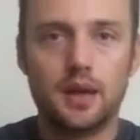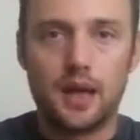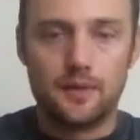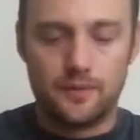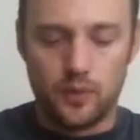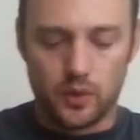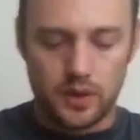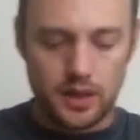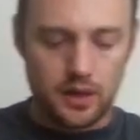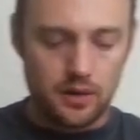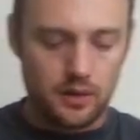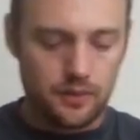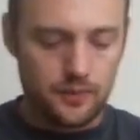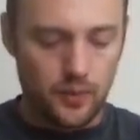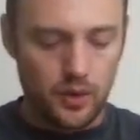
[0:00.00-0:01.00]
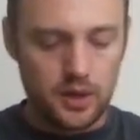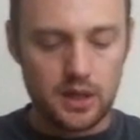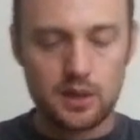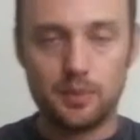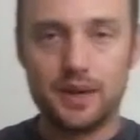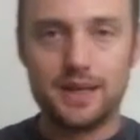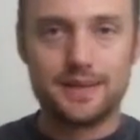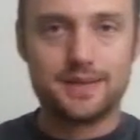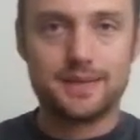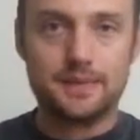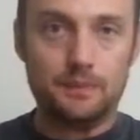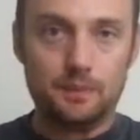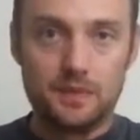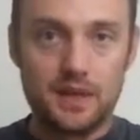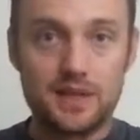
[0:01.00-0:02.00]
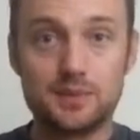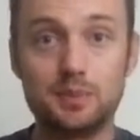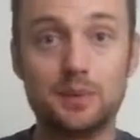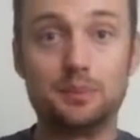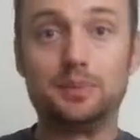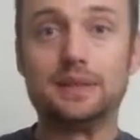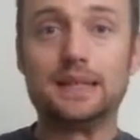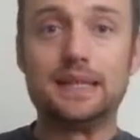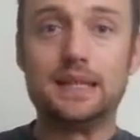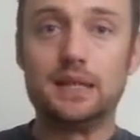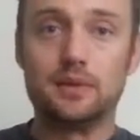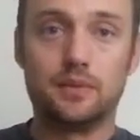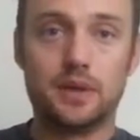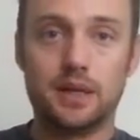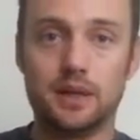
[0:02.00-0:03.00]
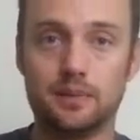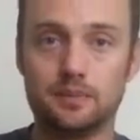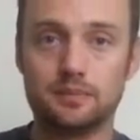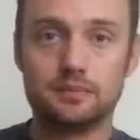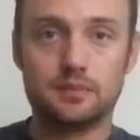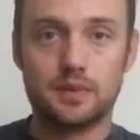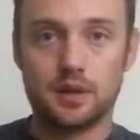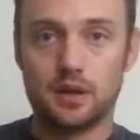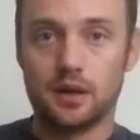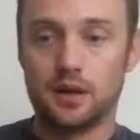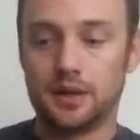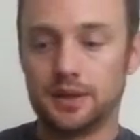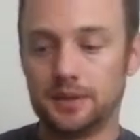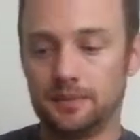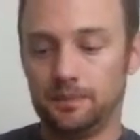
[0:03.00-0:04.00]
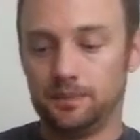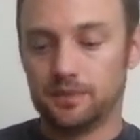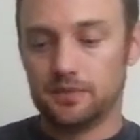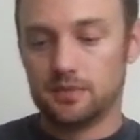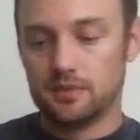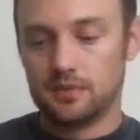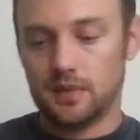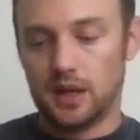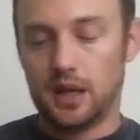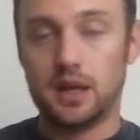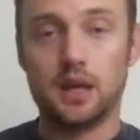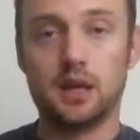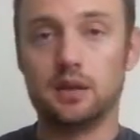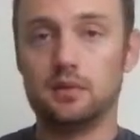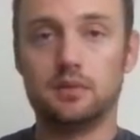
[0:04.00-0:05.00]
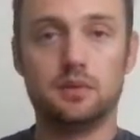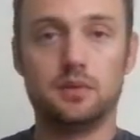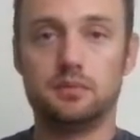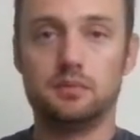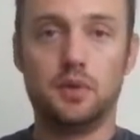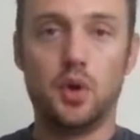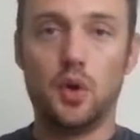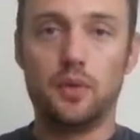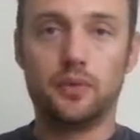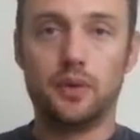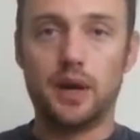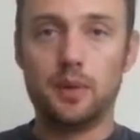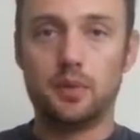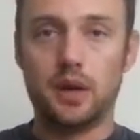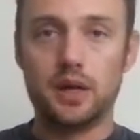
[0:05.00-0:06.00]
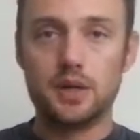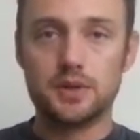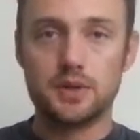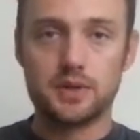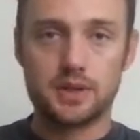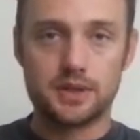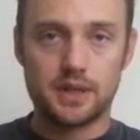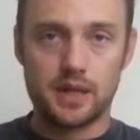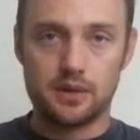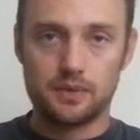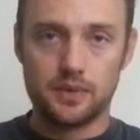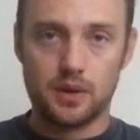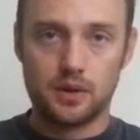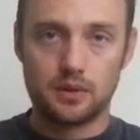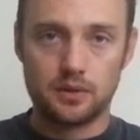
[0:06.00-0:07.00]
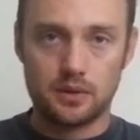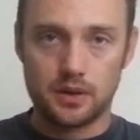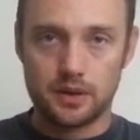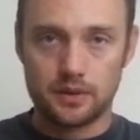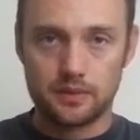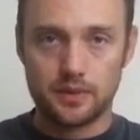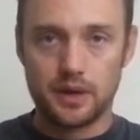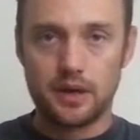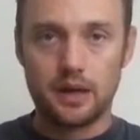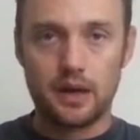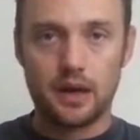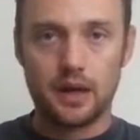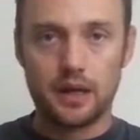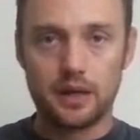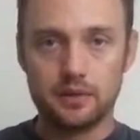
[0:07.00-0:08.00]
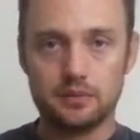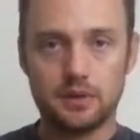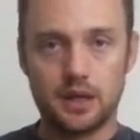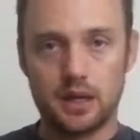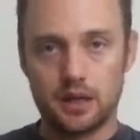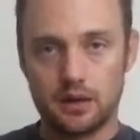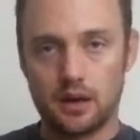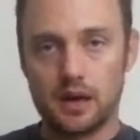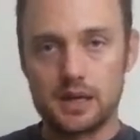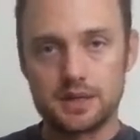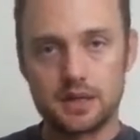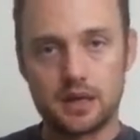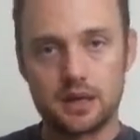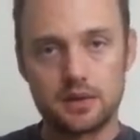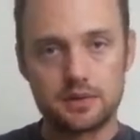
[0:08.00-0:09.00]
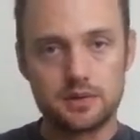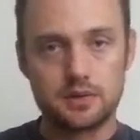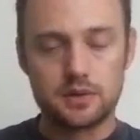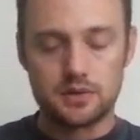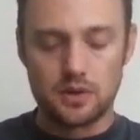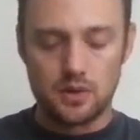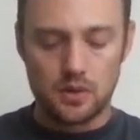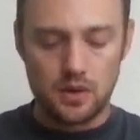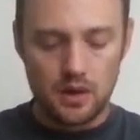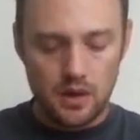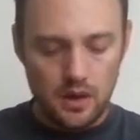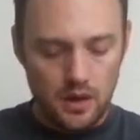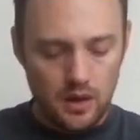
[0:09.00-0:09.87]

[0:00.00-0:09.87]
at 4 gigabytes, it's been plenty of RAM. Again, no frame rate issues on Titanfall on very high and high settings, so